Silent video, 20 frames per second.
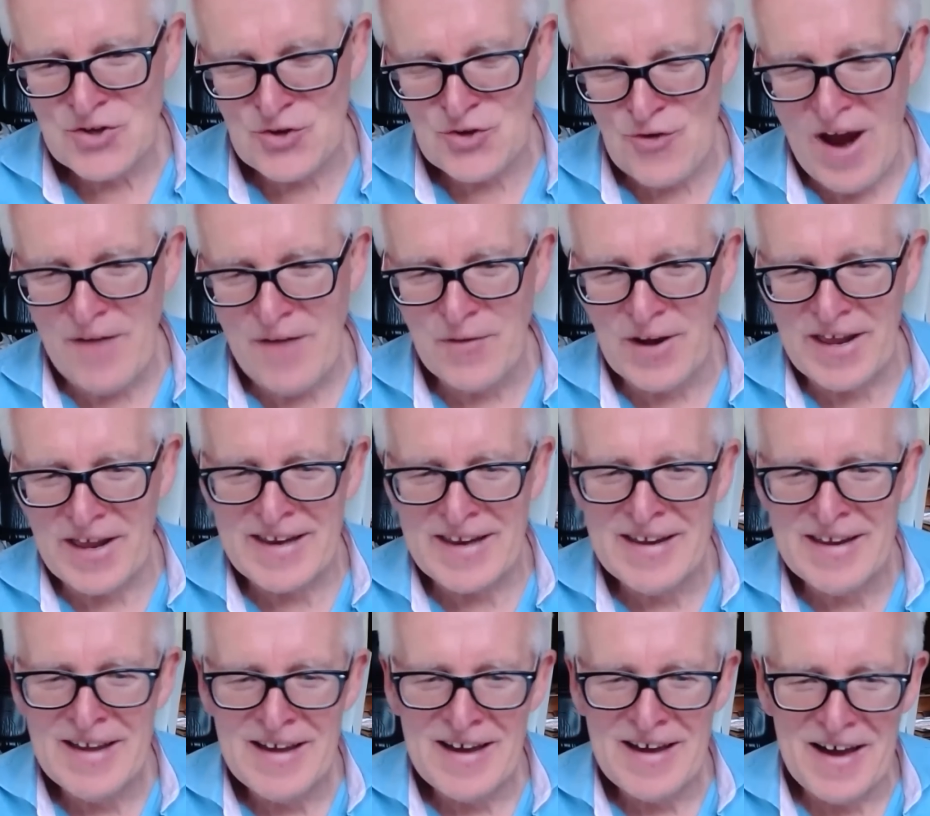
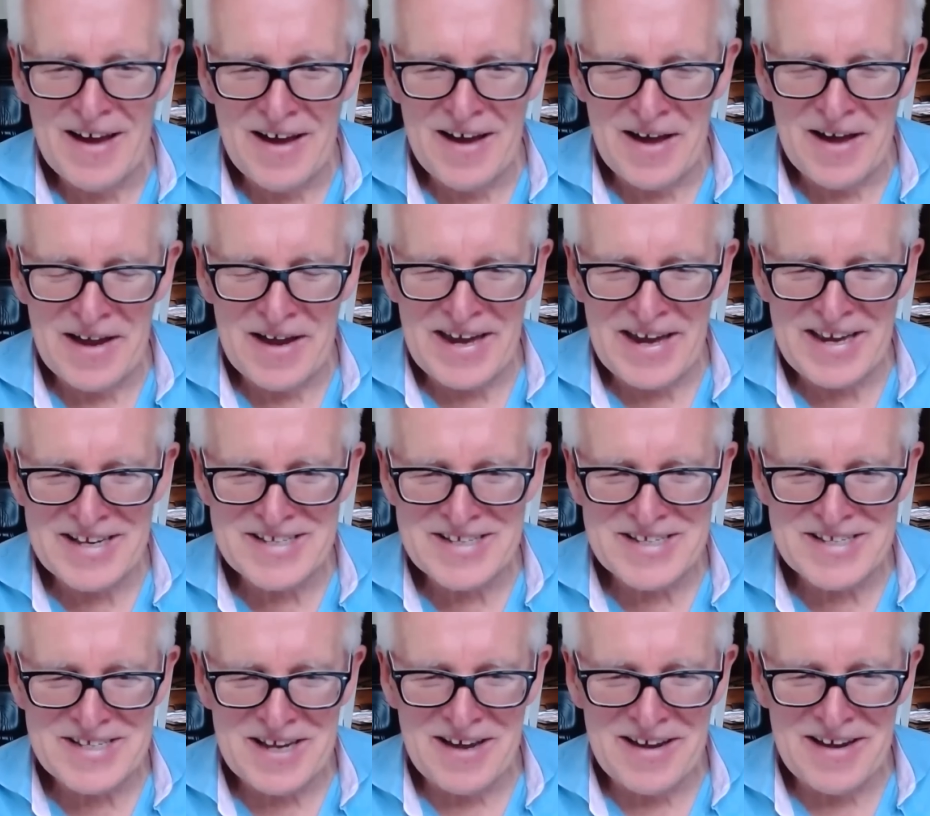traveling uh,
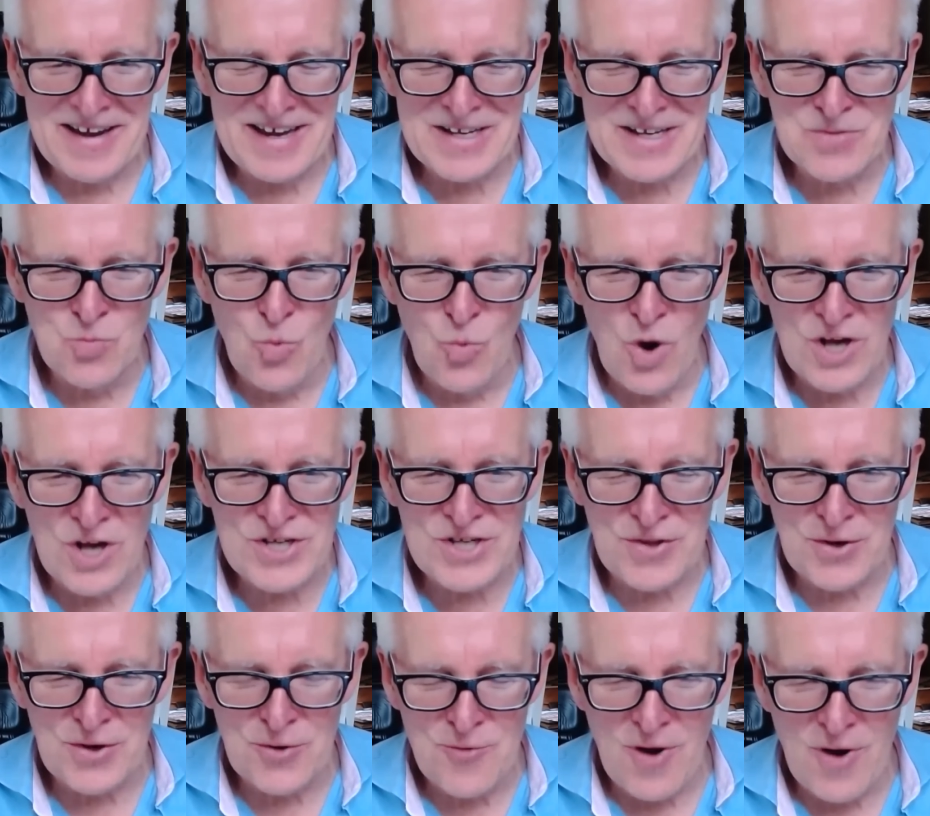is uh, is worse
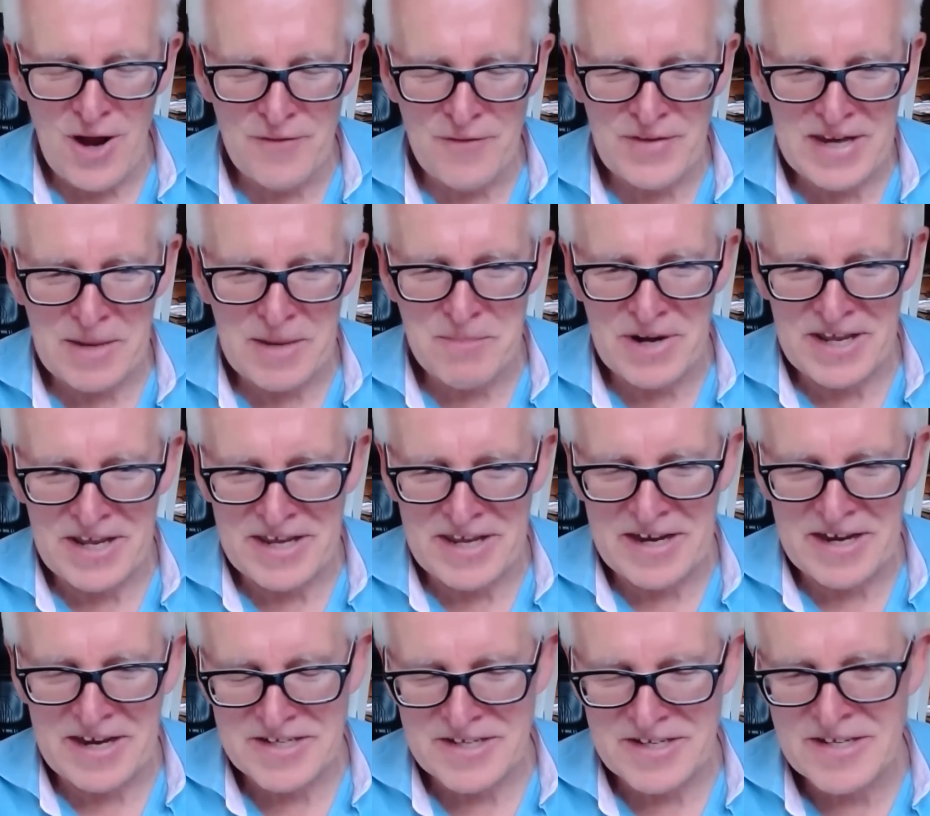than arriving in many
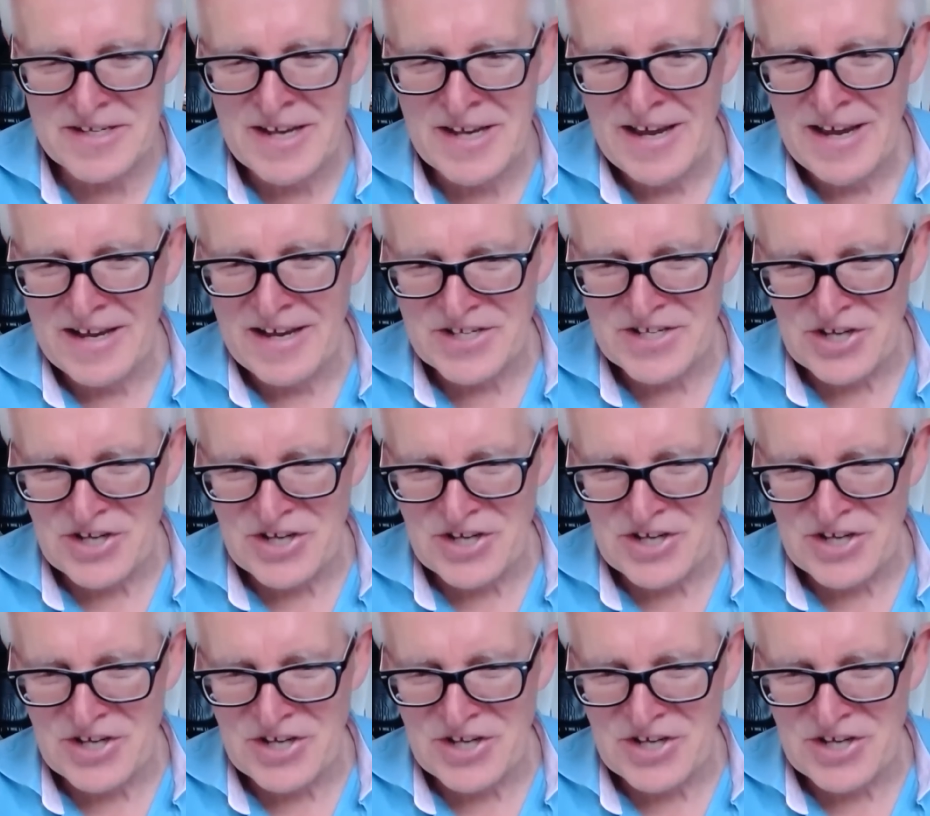cases, and